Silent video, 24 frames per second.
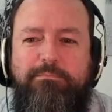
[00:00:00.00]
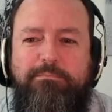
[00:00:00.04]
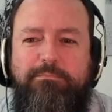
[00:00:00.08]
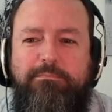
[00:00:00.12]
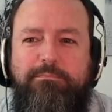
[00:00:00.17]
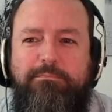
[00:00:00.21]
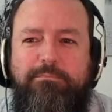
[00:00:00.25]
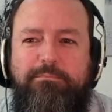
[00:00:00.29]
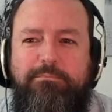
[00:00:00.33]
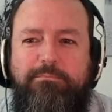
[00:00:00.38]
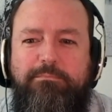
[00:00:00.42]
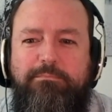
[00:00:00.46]

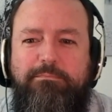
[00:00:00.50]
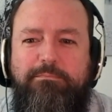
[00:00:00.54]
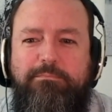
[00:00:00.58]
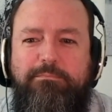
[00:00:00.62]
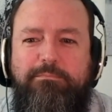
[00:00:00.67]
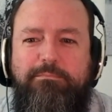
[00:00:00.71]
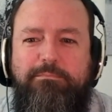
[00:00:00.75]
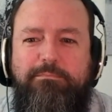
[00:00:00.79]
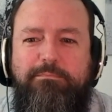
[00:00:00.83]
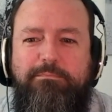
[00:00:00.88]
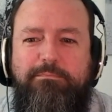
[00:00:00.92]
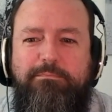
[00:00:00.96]

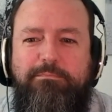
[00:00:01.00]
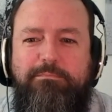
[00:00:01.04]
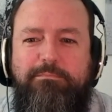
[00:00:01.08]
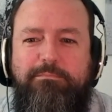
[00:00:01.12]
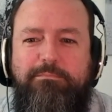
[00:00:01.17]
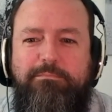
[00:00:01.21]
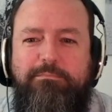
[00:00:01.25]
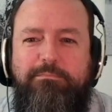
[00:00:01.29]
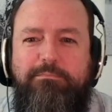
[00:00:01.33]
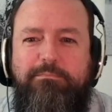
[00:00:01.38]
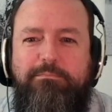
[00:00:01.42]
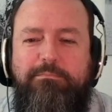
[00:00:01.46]

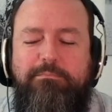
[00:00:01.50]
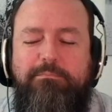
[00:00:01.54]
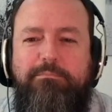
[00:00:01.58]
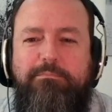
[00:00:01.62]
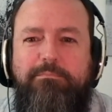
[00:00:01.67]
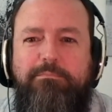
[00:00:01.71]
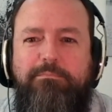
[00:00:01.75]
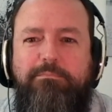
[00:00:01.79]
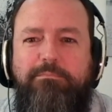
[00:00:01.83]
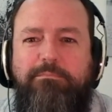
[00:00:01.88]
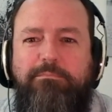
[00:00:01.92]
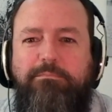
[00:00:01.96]

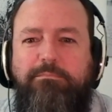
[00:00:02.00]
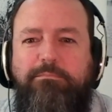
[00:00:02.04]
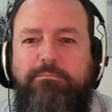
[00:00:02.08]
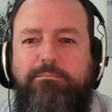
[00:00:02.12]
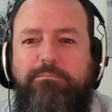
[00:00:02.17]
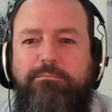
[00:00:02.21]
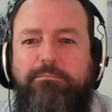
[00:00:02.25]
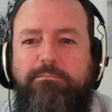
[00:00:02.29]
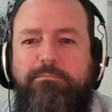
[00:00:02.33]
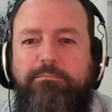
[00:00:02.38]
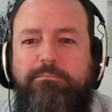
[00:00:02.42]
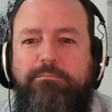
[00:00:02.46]

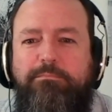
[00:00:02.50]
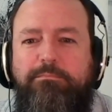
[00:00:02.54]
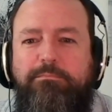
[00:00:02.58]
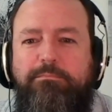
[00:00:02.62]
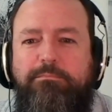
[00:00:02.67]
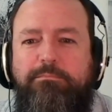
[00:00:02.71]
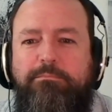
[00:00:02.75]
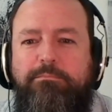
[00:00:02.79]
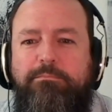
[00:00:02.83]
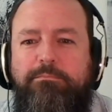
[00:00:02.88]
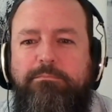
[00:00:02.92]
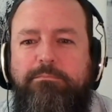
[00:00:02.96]

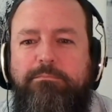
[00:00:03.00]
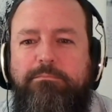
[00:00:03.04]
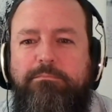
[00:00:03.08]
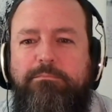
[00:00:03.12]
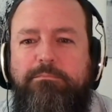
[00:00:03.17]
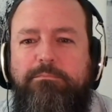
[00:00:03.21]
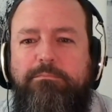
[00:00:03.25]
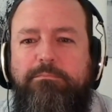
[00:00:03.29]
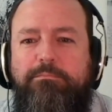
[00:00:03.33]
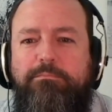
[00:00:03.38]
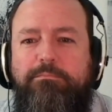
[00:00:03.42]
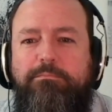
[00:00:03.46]

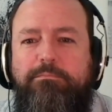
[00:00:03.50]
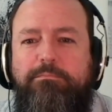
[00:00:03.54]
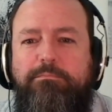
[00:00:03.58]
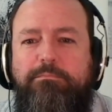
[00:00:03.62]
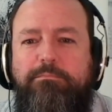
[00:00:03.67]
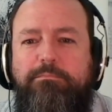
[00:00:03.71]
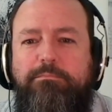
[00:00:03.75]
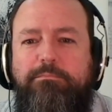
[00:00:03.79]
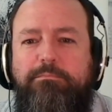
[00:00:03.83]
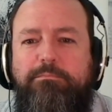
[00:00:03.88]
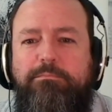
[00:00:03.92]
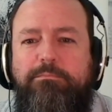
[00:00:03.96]

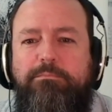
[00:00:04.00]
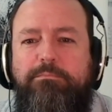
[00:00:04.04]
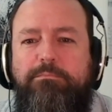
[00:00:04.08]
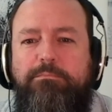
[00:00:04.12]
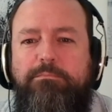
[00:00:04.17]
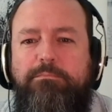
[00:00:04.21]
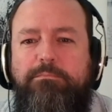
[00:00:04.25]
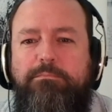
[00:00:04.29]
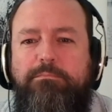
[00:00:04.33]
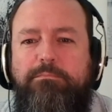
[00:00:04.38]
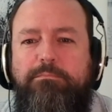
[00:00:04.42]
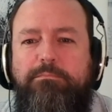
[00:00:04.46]

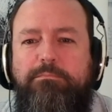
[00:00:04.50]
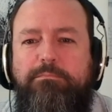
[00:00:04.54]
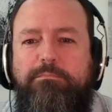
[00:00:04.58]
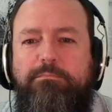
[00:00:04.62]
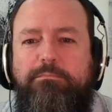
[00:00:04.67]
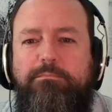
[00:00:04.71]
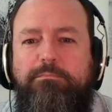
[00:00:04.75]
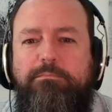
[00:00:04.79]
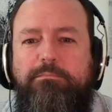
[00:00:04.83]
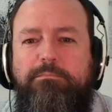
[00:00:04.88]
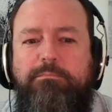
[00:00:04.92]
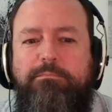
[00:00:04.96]

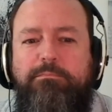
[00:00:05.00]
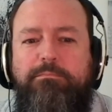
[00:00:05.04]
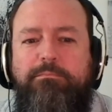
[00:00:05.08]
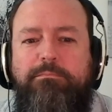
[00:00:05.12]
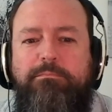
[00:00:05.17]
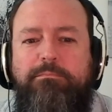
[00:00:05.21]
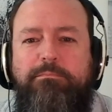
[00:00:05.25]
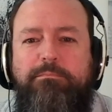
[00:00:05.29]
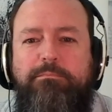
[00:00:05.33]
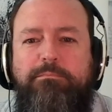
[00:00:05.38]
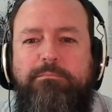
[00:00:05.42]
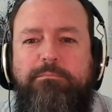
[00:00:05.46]

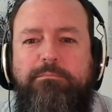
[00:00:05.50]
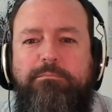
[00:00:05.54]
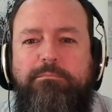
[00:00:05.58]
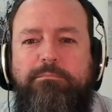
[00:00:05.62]
(silent)